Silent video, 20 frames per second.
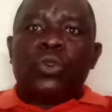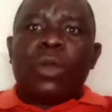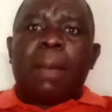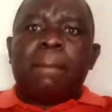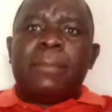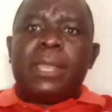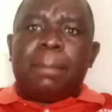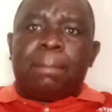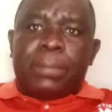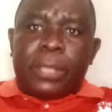you
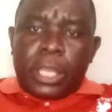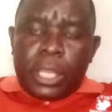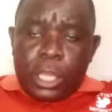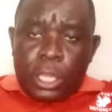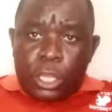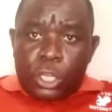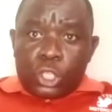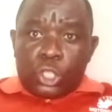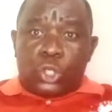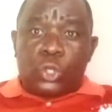are maybe
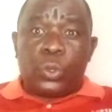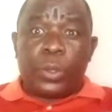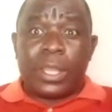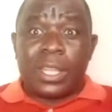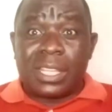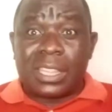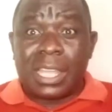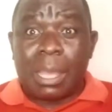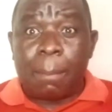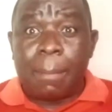
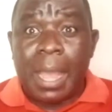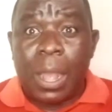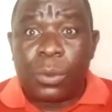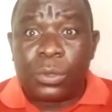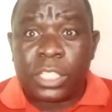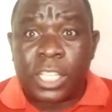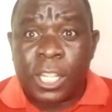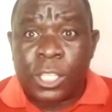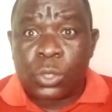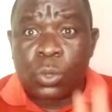doing the
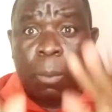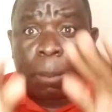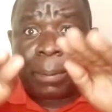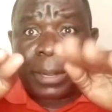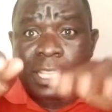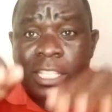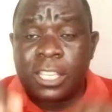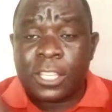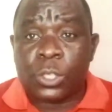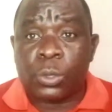mountains or
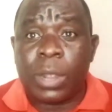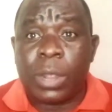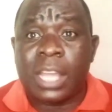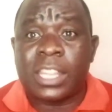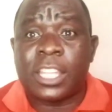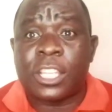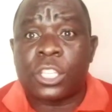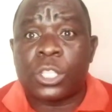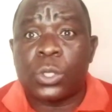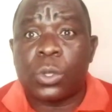places where
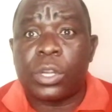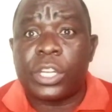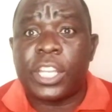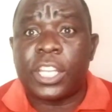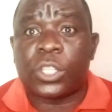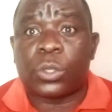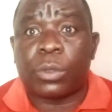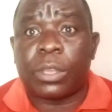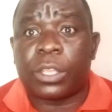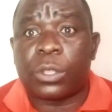there's no
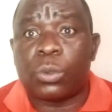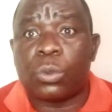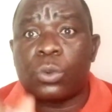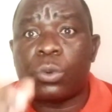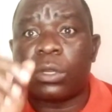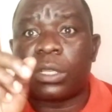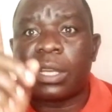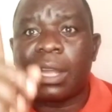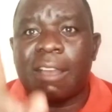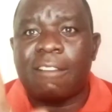network, you
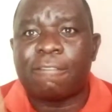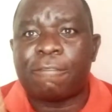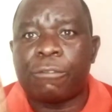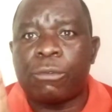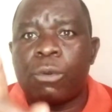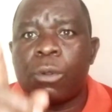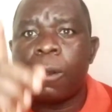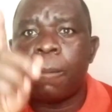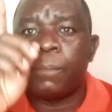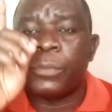not have
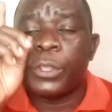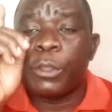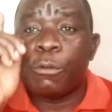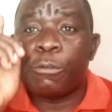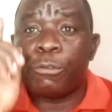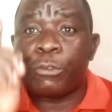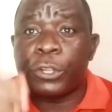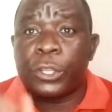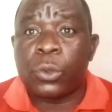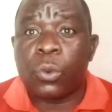
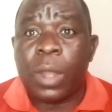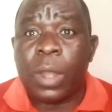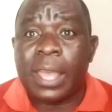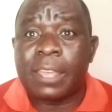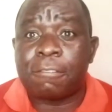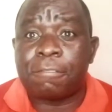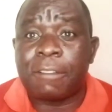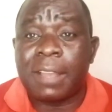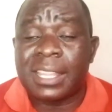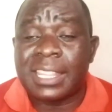free
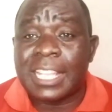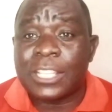Wi-Fi.